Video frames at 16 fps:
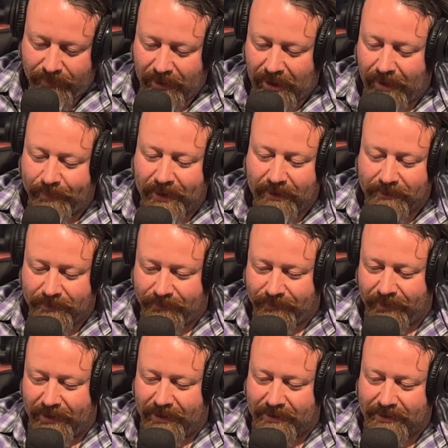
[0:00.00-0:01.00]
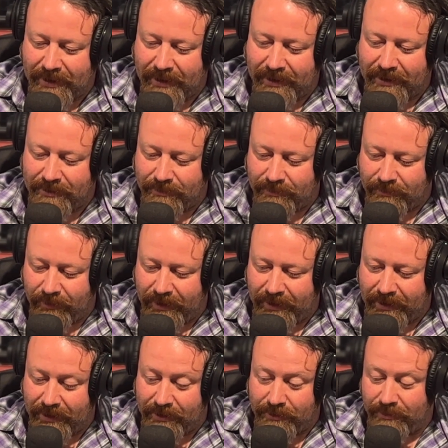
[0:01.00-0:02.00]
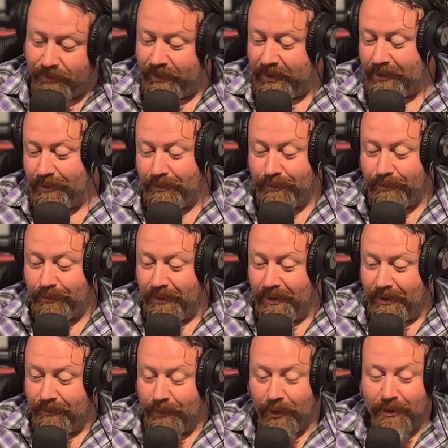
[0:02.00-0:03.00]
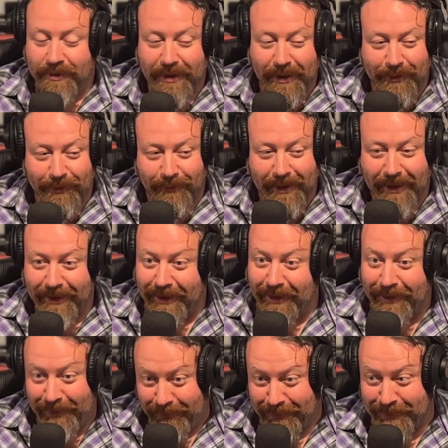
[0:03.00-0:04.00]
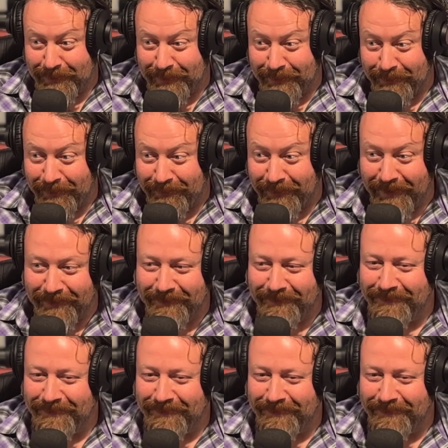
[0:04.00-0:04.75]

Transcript: we hop out to Phoenix that next weekend and do a big old motorcycle rally, which is going to be fun.